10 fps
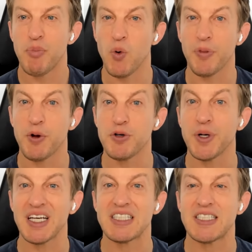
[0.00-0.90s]
But what they're
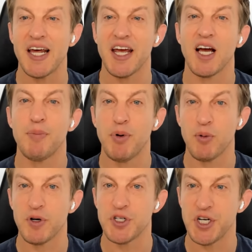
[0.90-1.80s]
doing is setting up
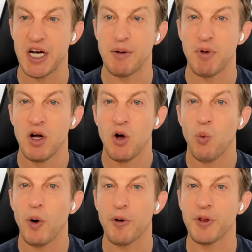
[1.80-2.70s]
a regime
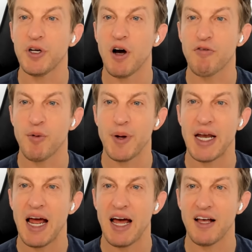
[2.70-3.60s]
where the
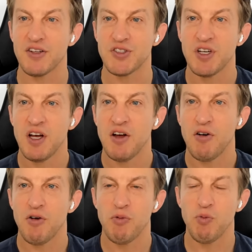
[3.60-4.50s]
government has
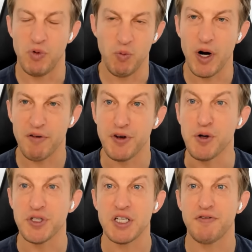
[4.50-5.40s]
what it
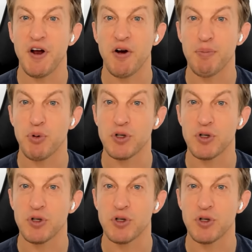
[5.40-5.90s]
views as very